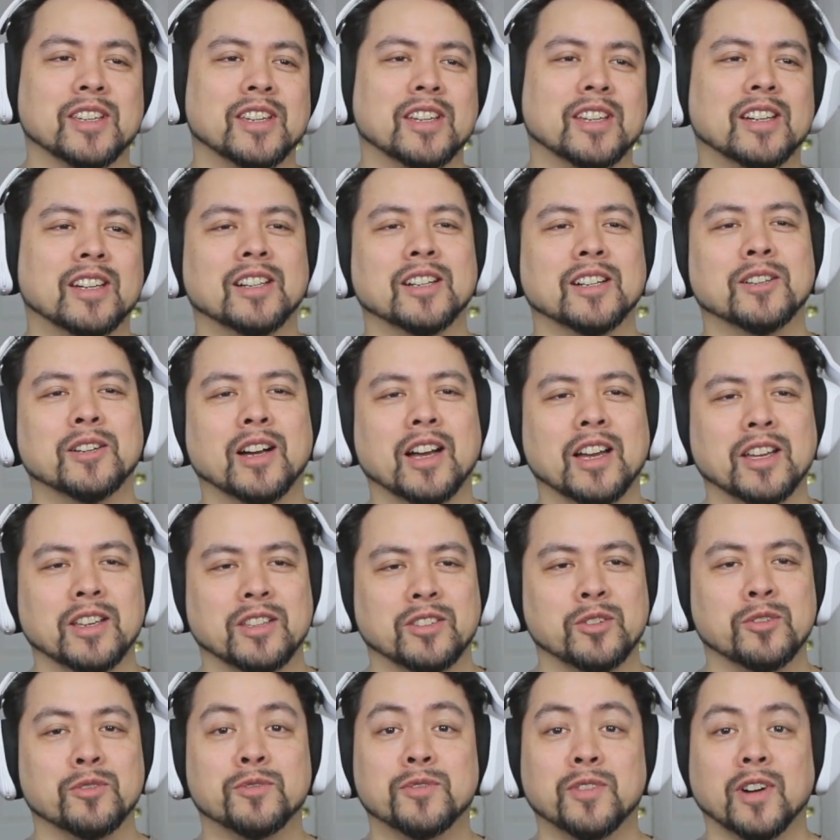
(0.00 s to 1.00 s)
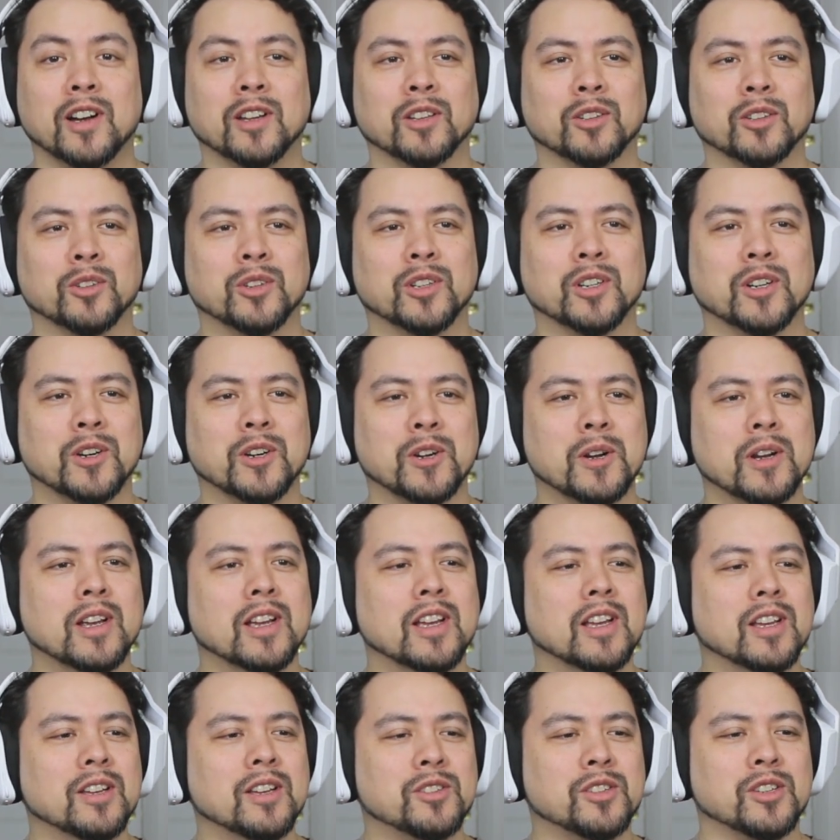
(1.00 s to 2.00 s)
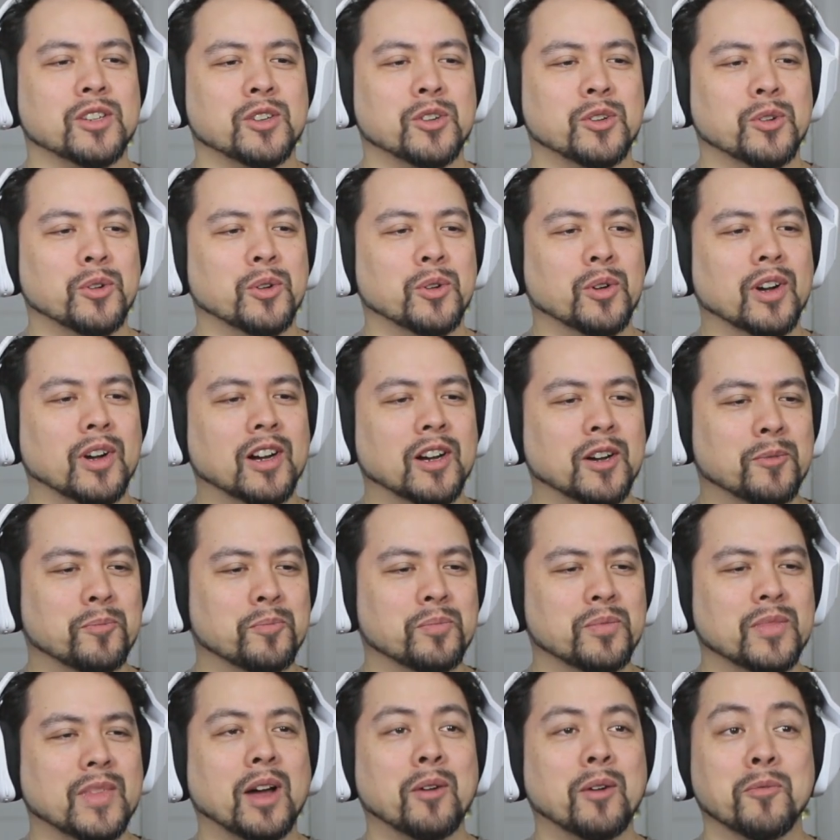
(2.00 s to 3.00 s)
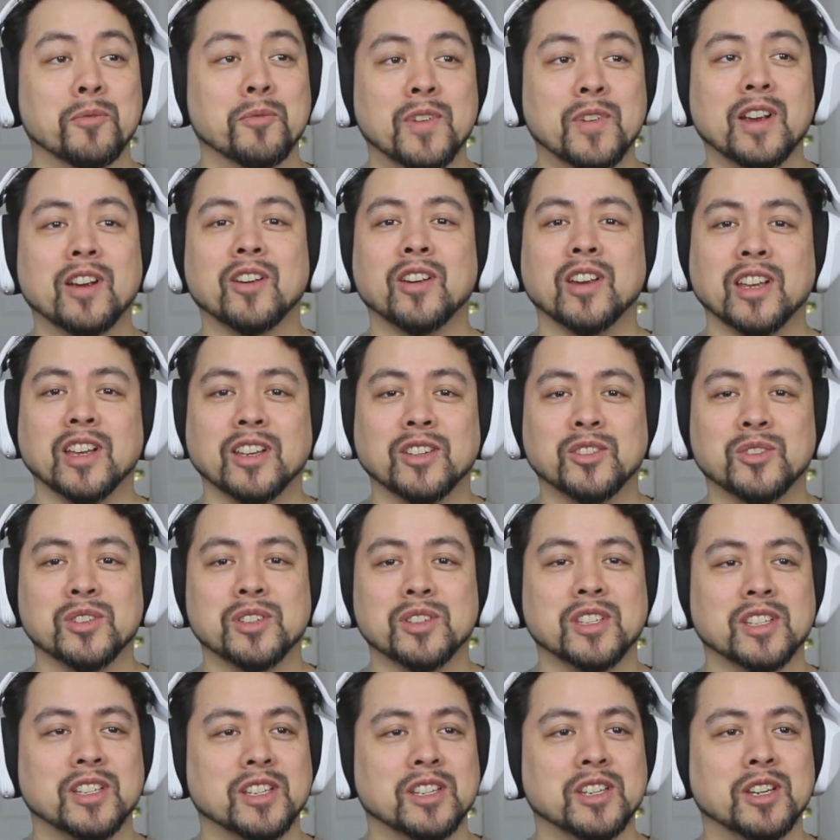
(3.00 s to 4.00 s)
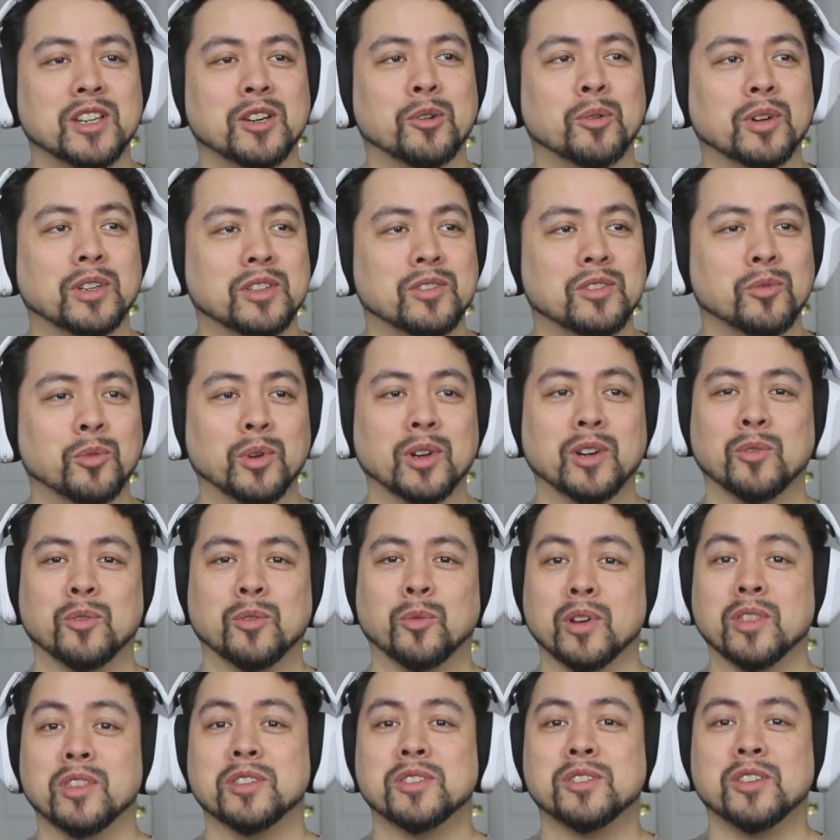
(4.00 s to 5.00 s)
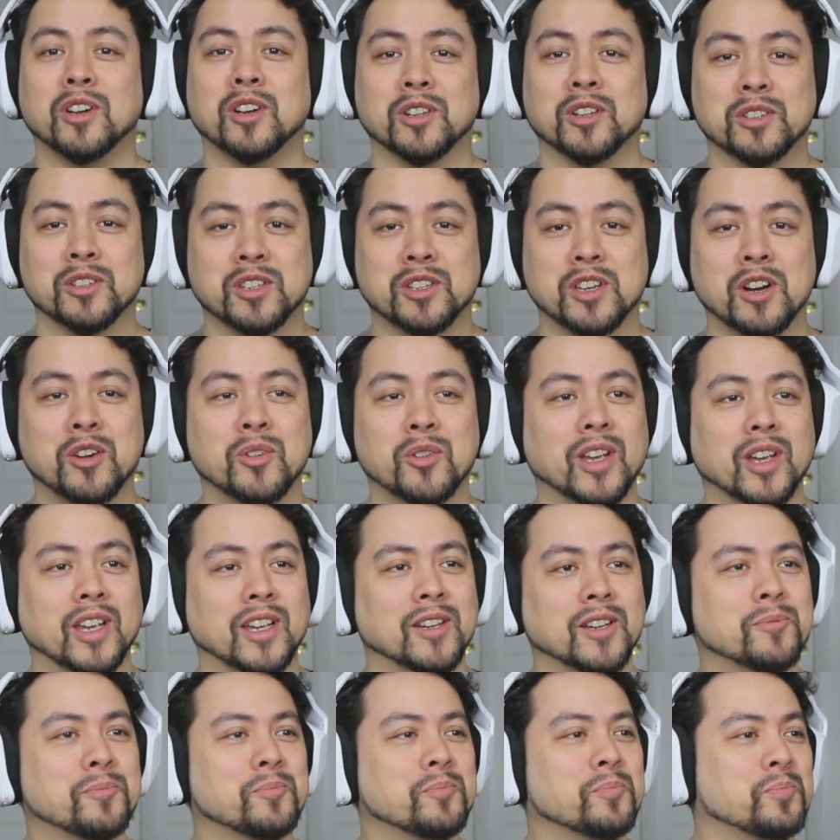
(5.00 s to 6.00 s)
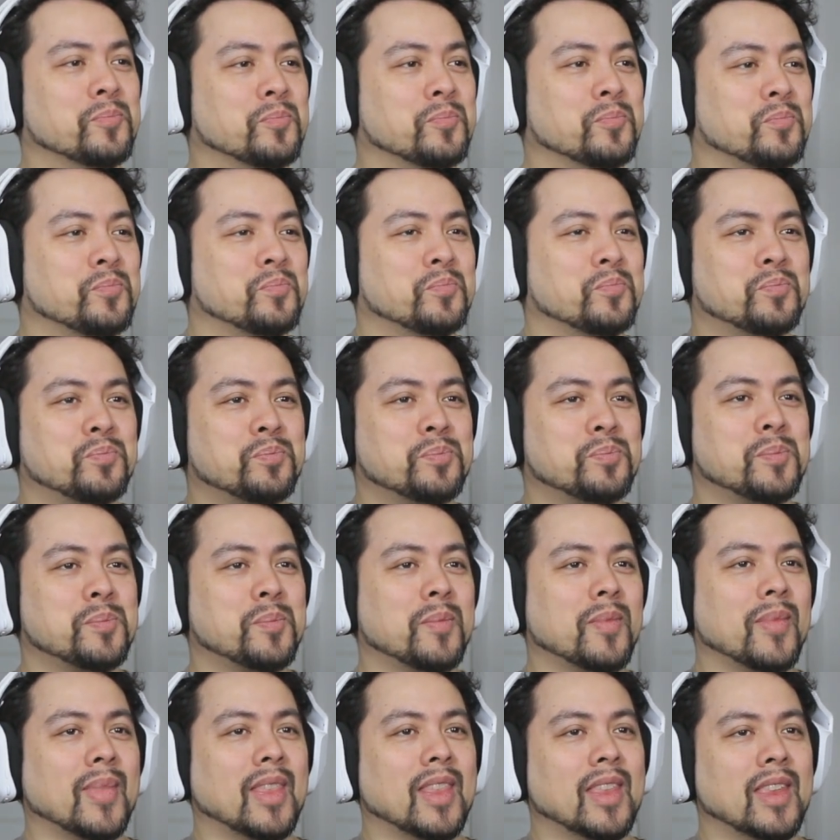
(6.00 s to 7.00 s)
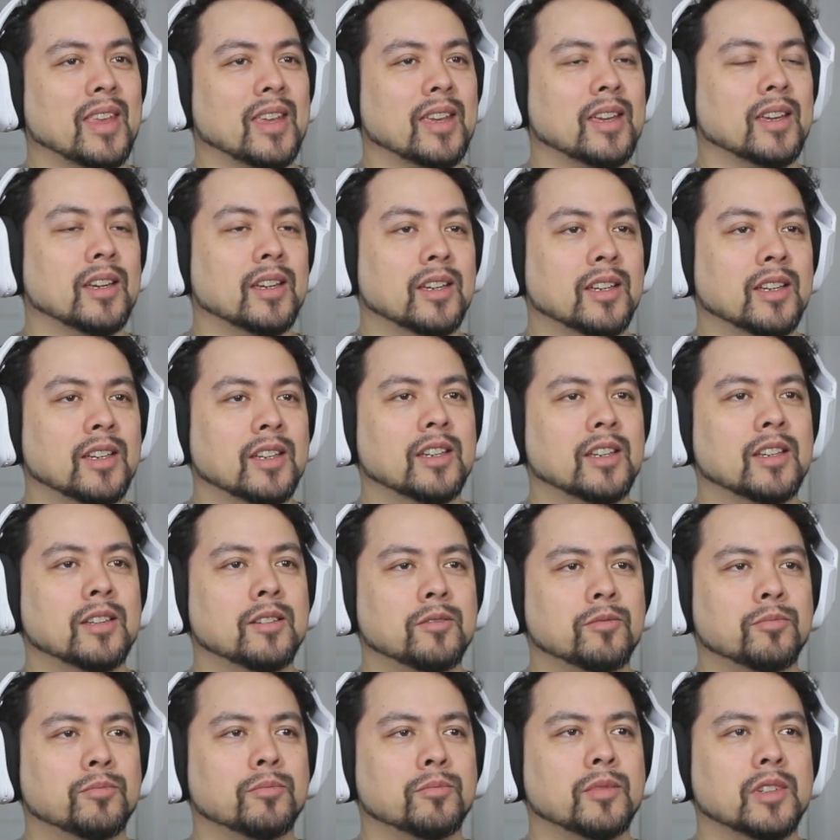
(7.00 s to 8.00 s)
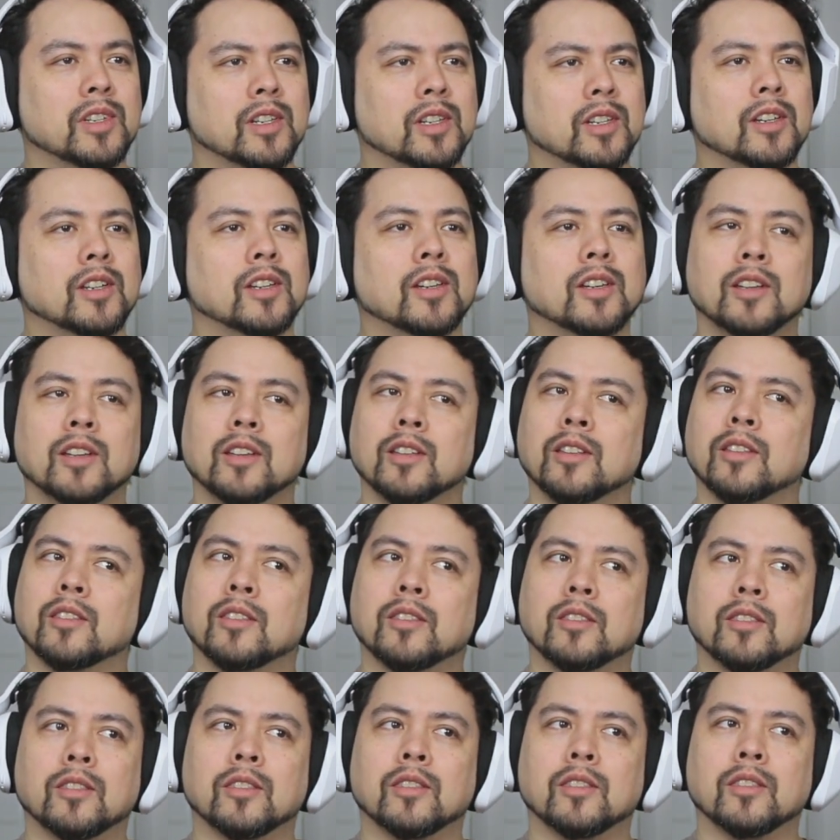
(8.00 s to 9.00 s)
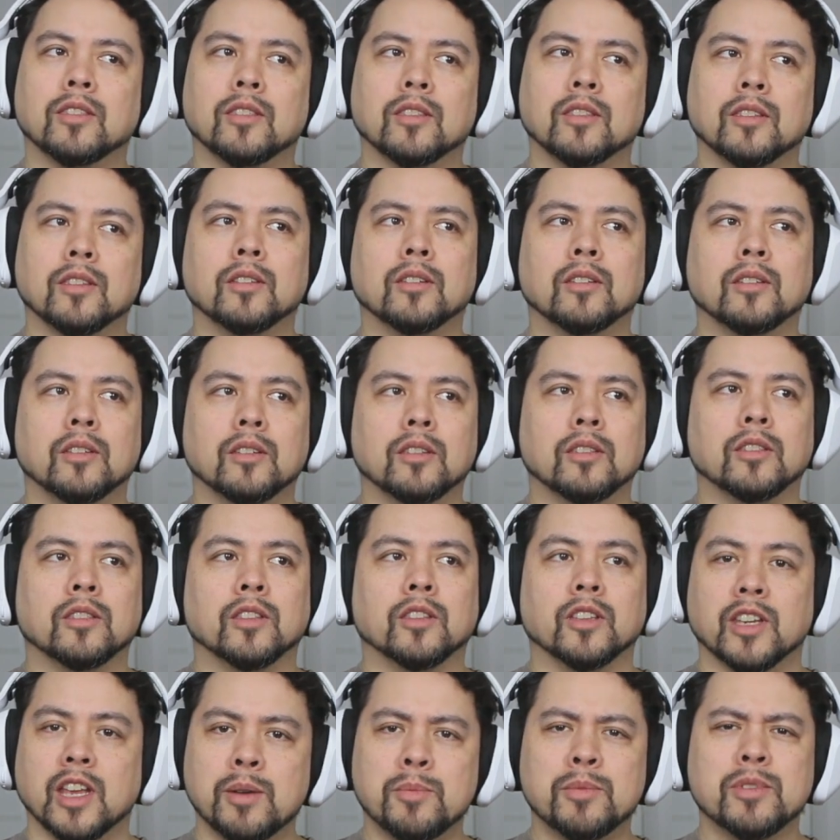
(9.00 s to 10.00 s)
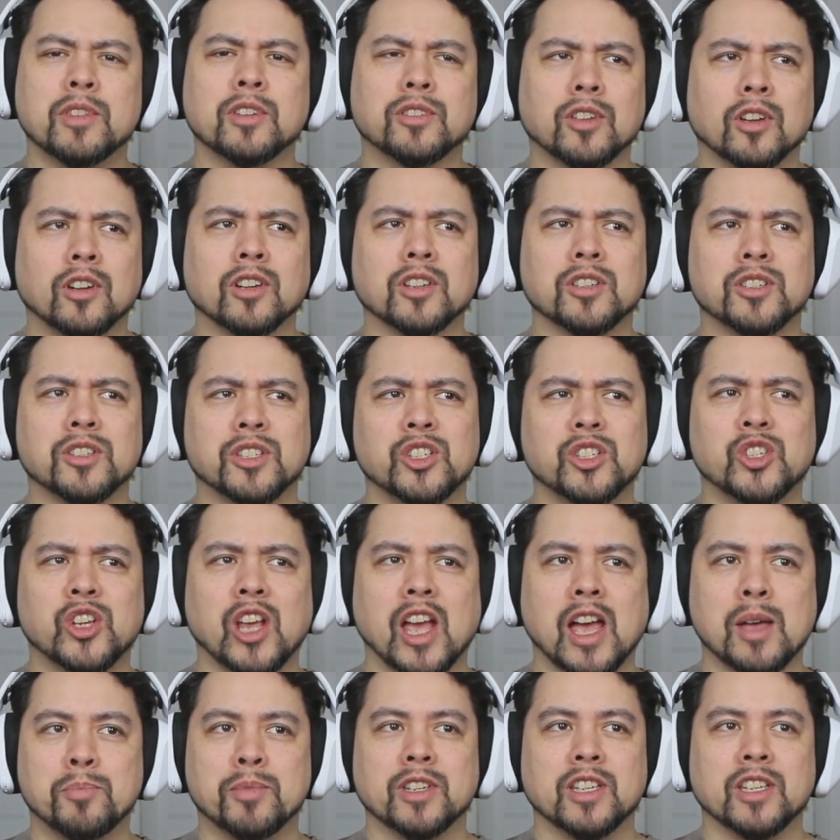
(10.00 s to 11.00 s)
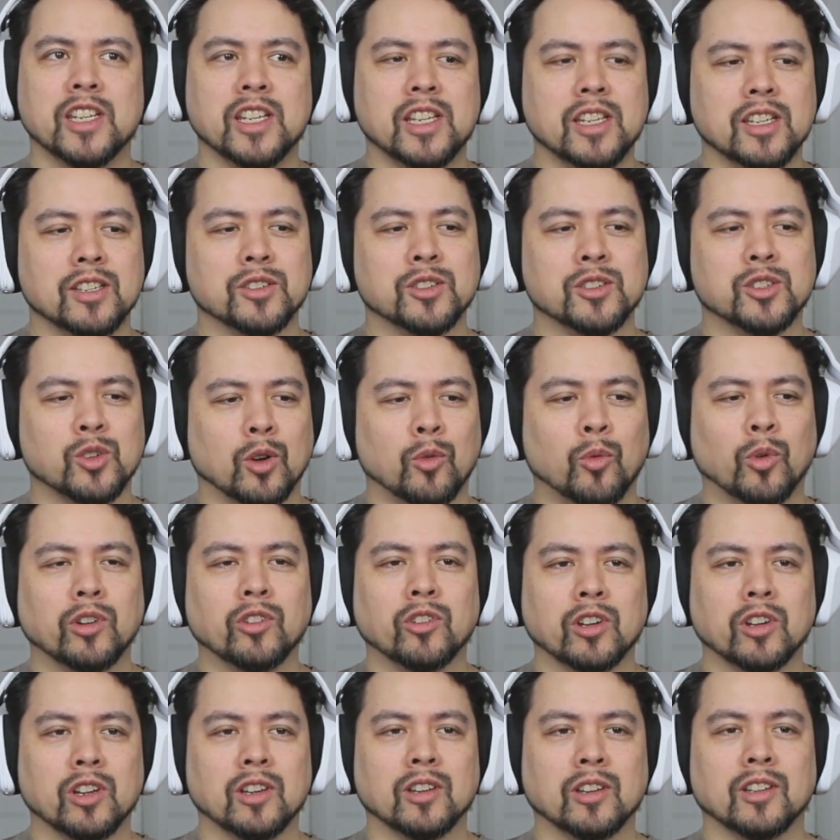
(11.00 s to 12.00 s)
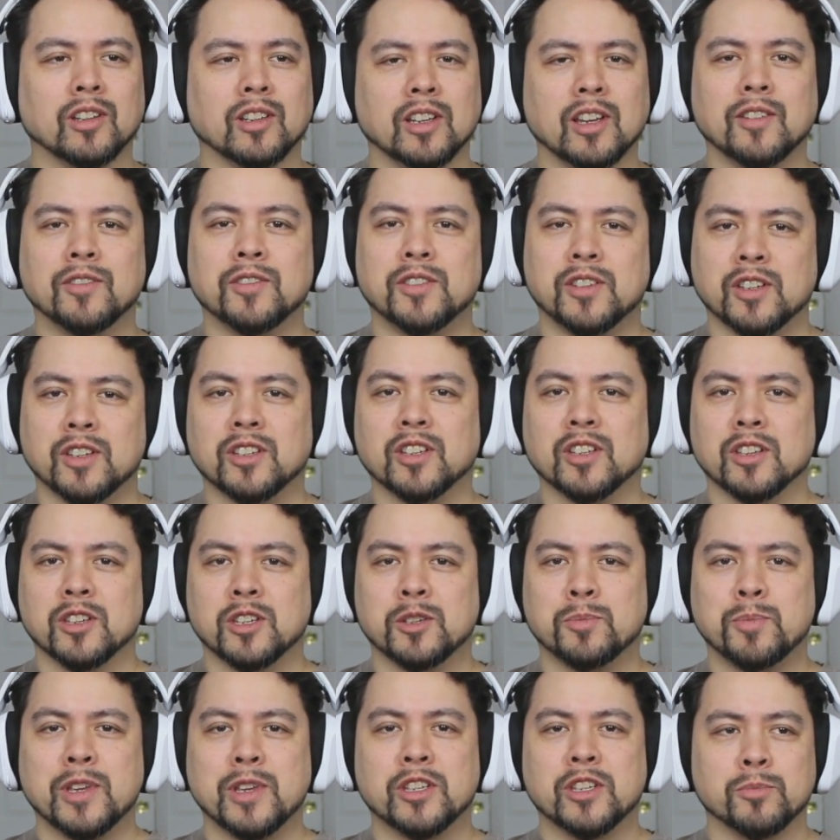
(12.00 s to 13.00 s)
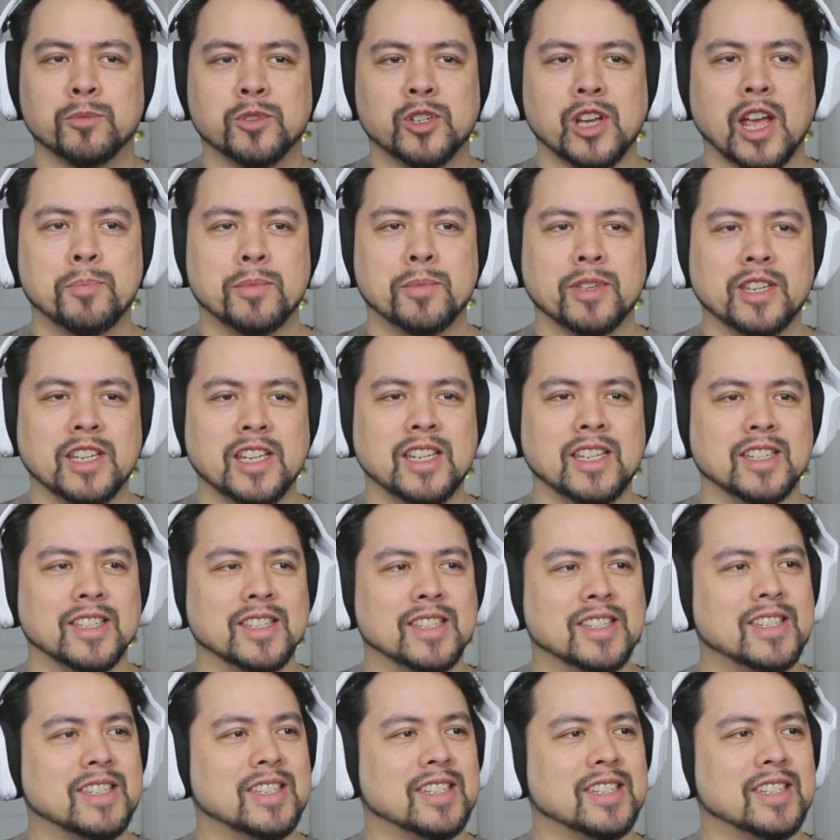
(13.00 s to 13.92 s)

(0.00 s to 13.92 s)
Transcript: uh, I do follow her, so um, I'm very interested to know what, what where this song is going. The name of the song is in Japanese, so I'm wondering if she's going to speak some Japanese.